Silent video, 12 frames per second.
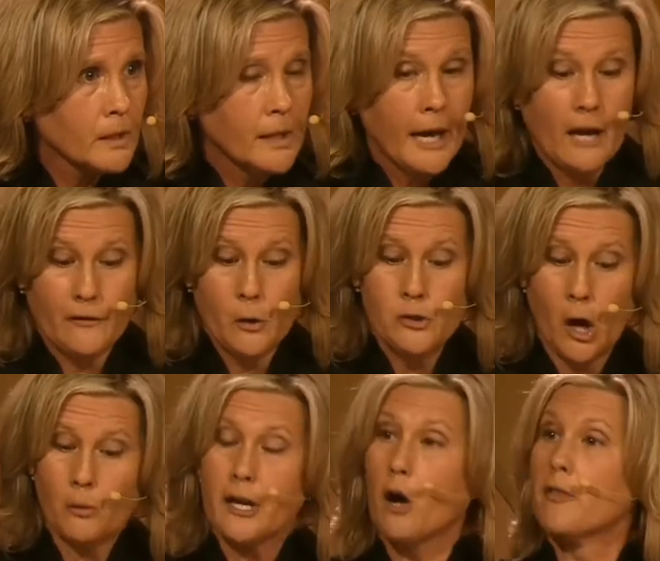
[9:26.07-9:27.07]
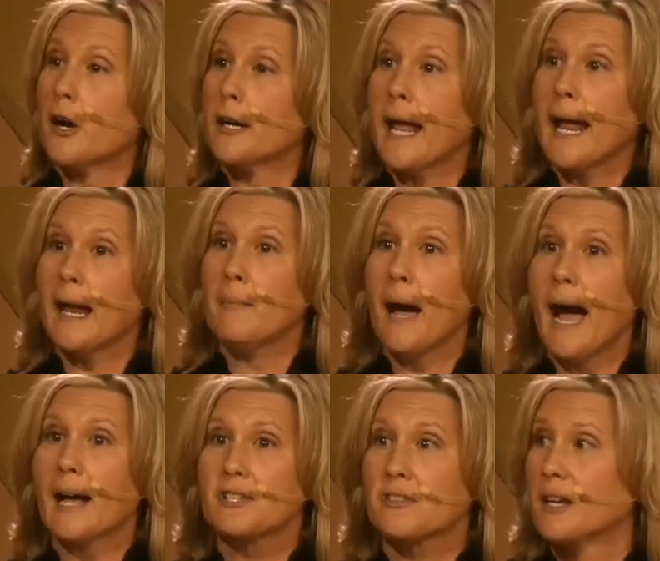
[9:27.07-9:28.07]
if you don't know their name,
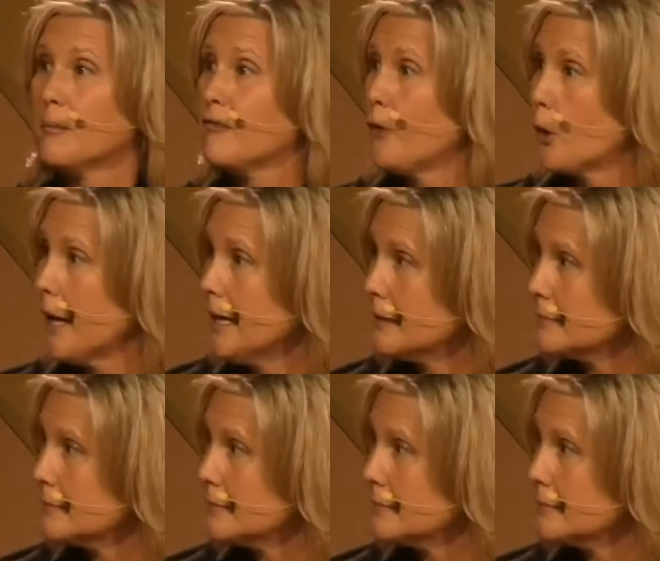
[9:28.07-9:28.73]
ask them for it.